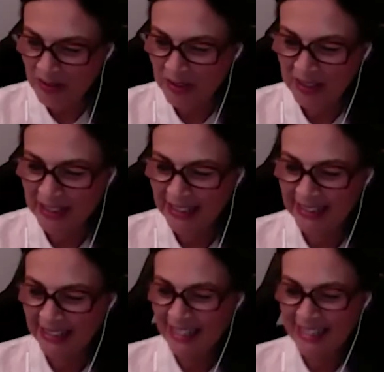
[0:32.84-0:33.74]
for
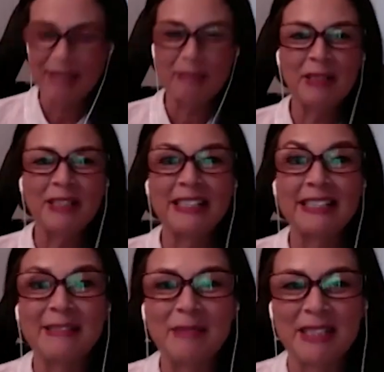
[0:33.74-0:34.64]
accepting this
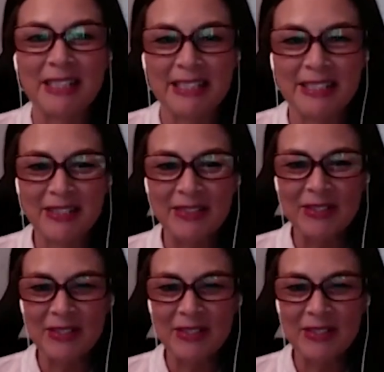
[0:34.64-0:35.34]
invitation.